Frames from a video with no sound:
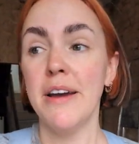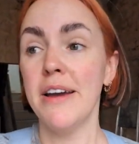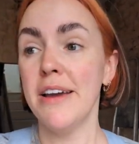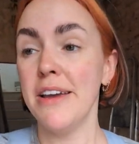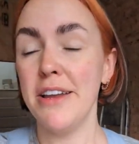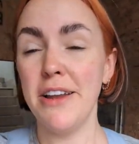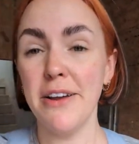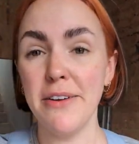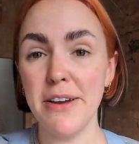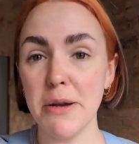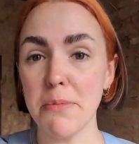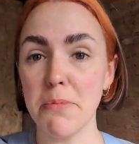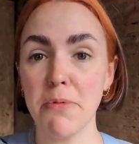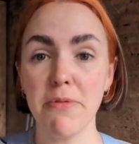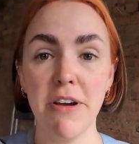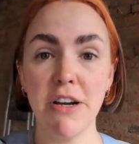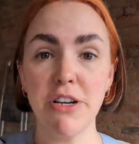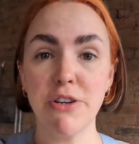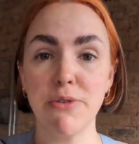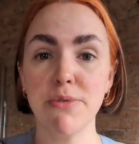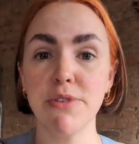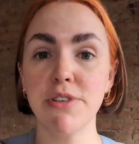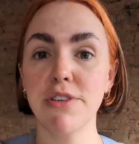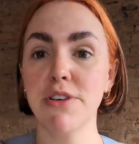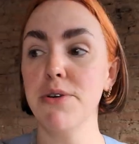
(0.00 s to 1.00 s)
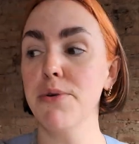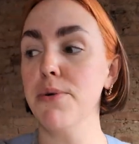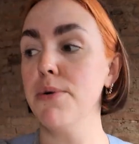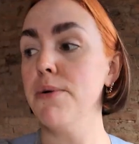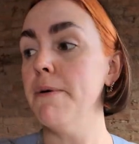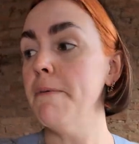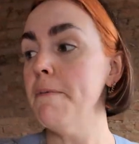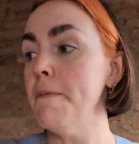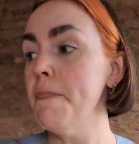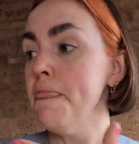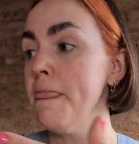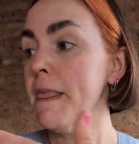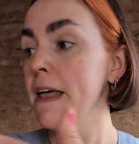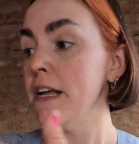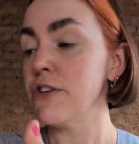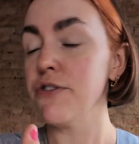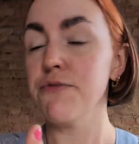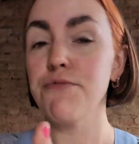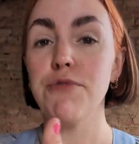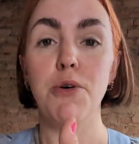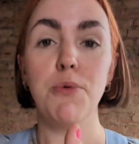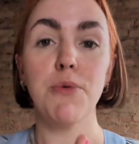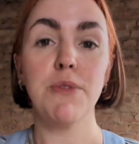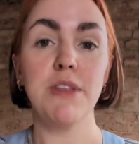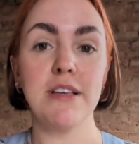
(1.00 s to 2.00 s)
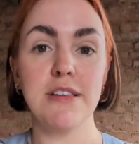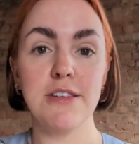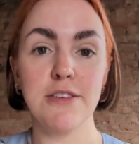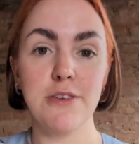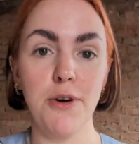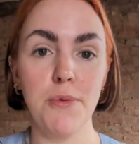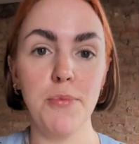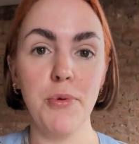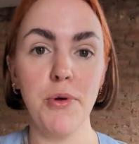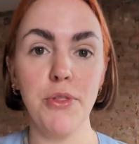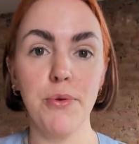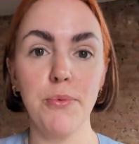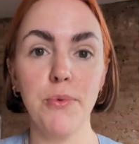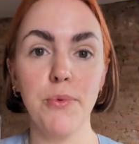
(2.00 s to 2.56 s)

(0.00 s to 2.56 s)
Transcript: You don't need a professional skill to roll this slop on the